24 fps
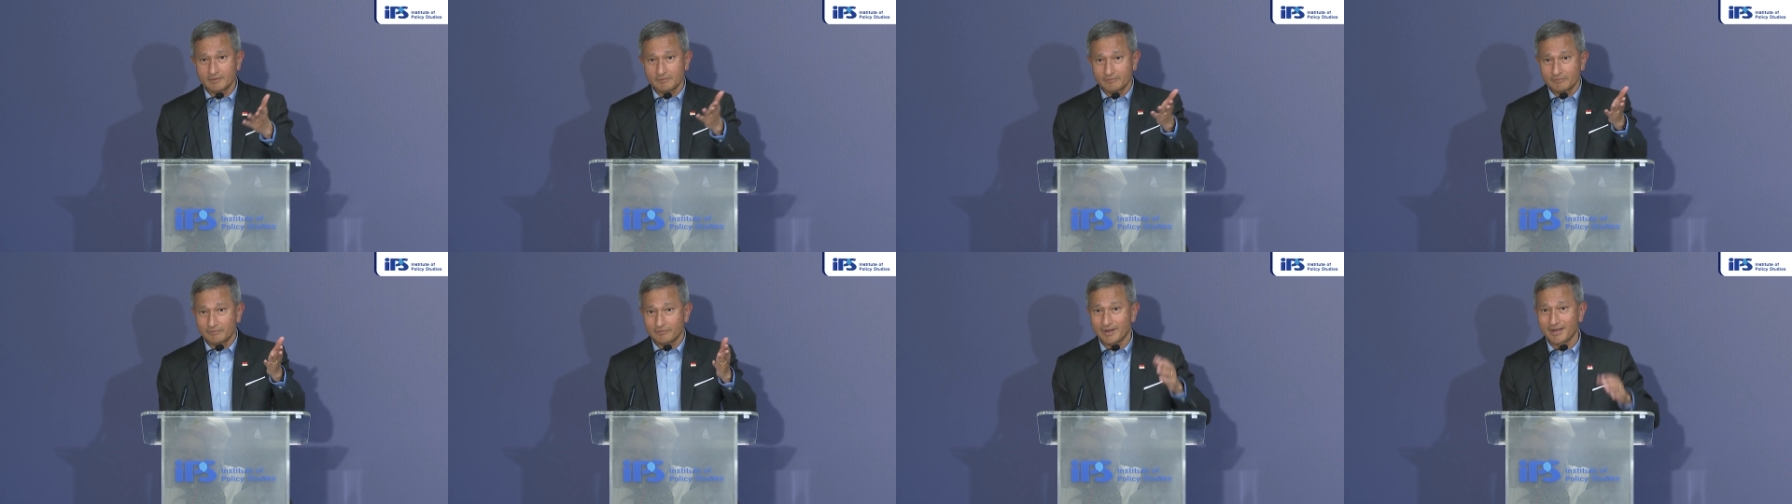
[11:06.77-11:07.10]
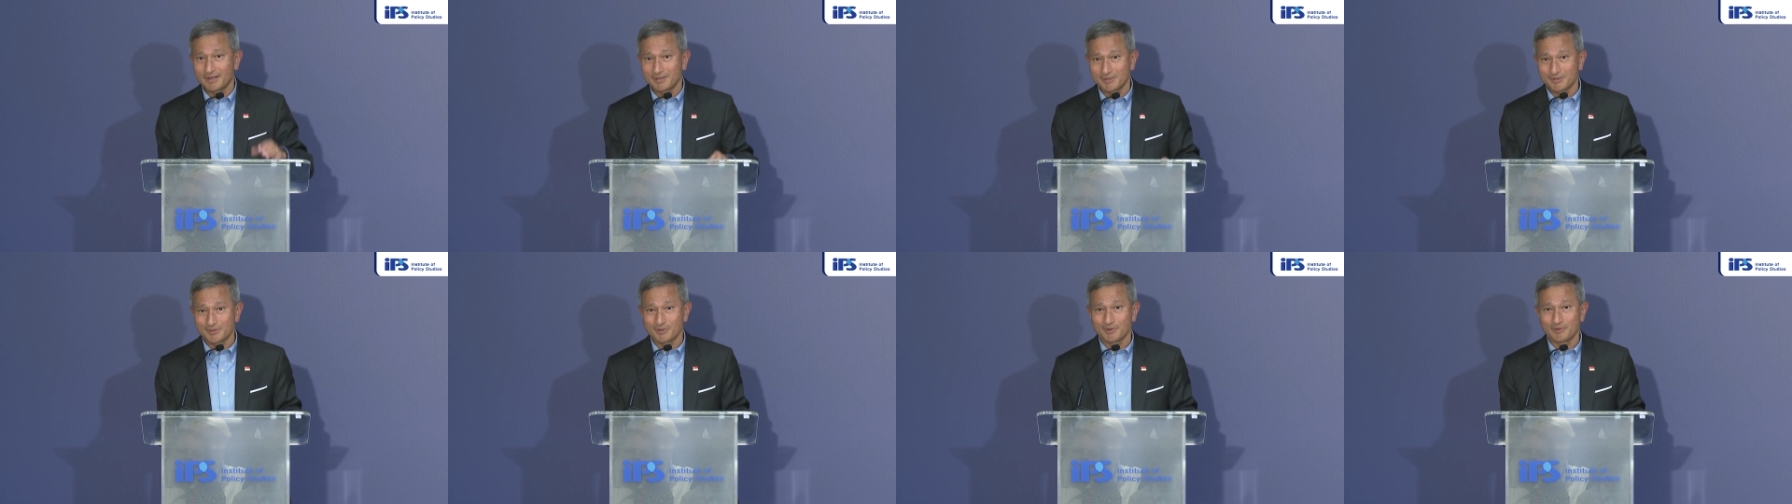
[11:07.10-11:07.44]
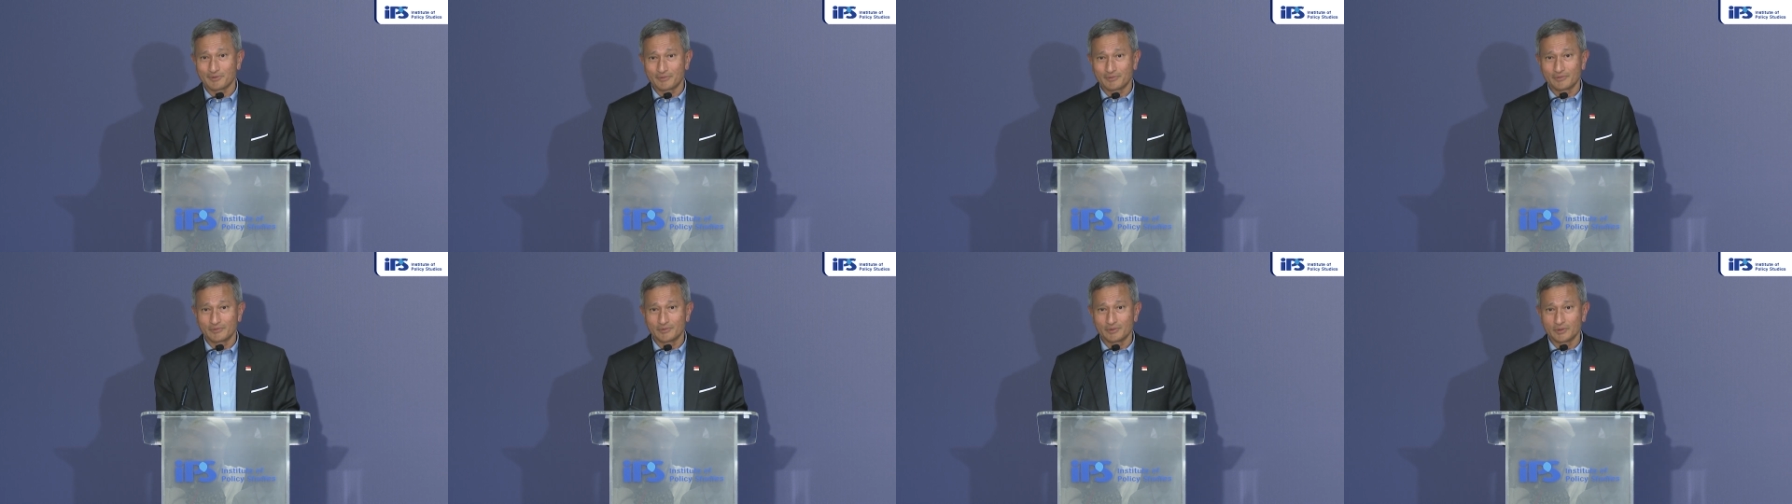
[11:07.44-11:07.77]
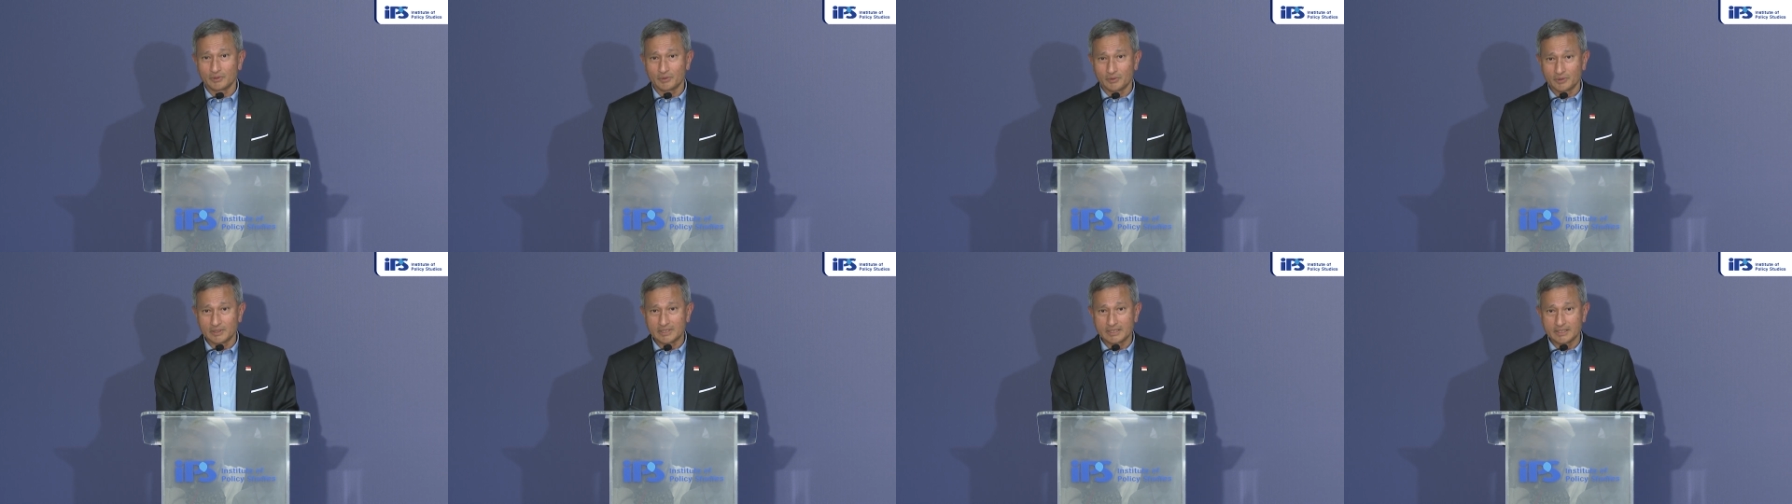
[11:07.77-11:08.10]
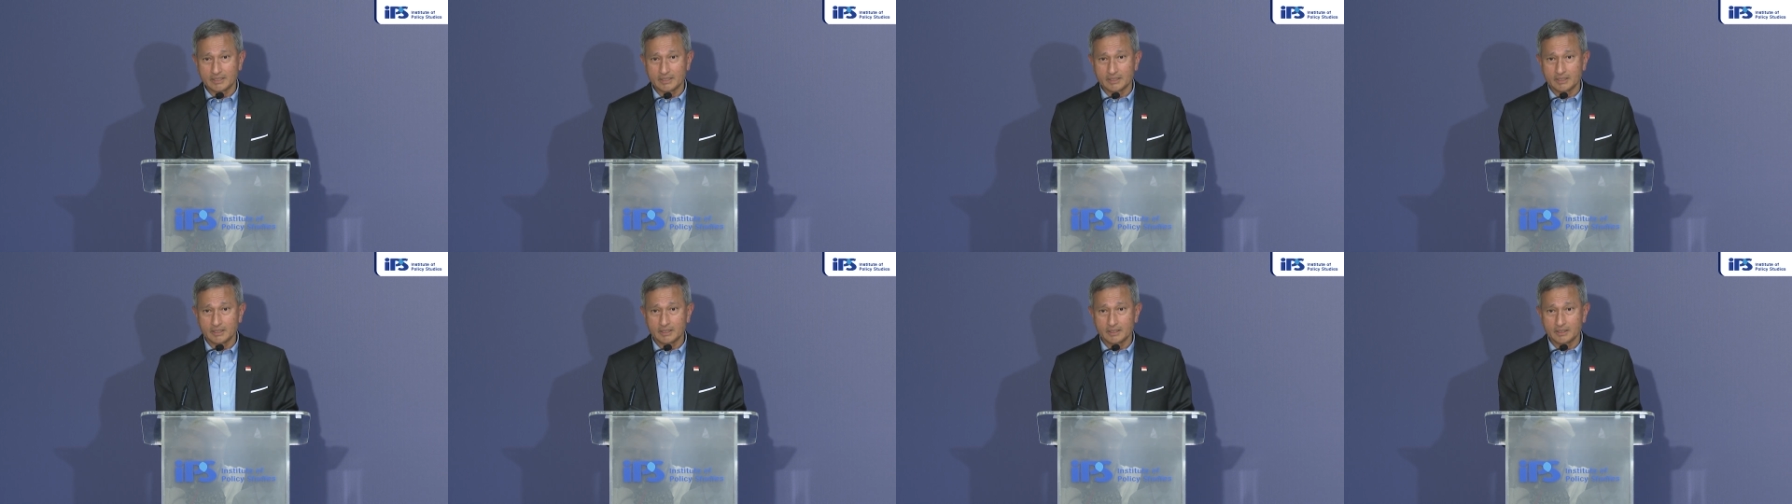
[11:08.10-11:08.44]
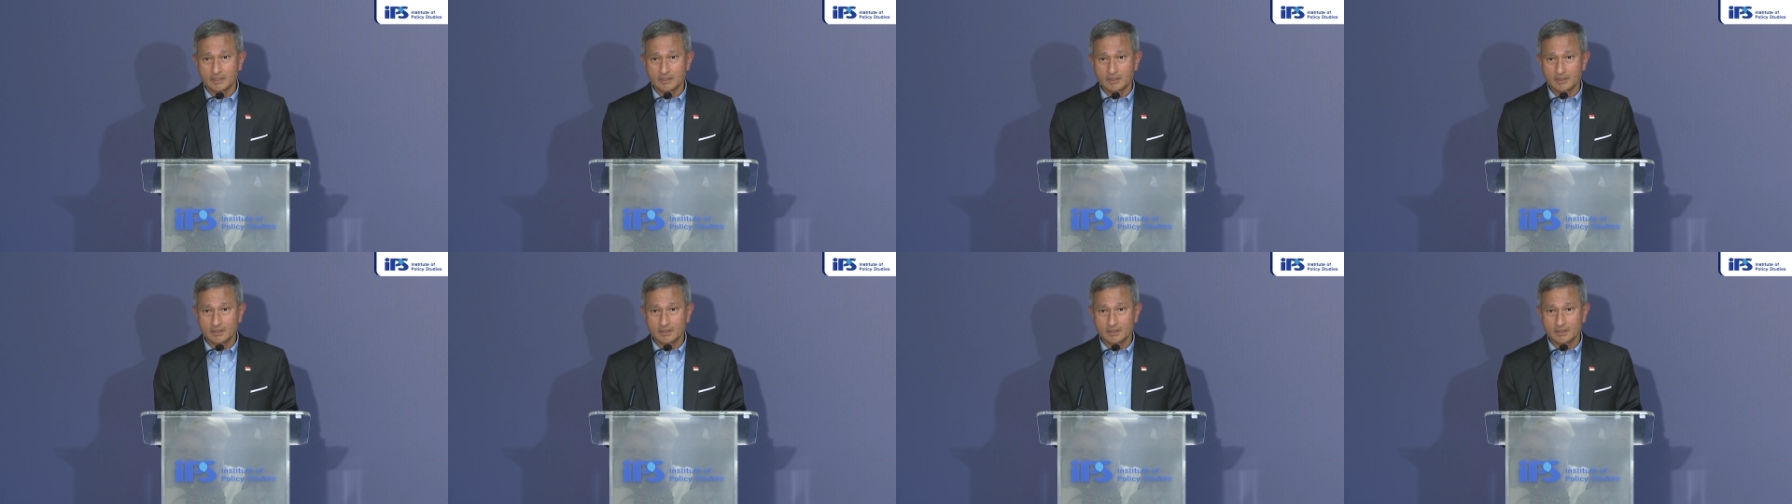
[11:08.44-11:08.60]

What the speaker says: friends of Noeleen,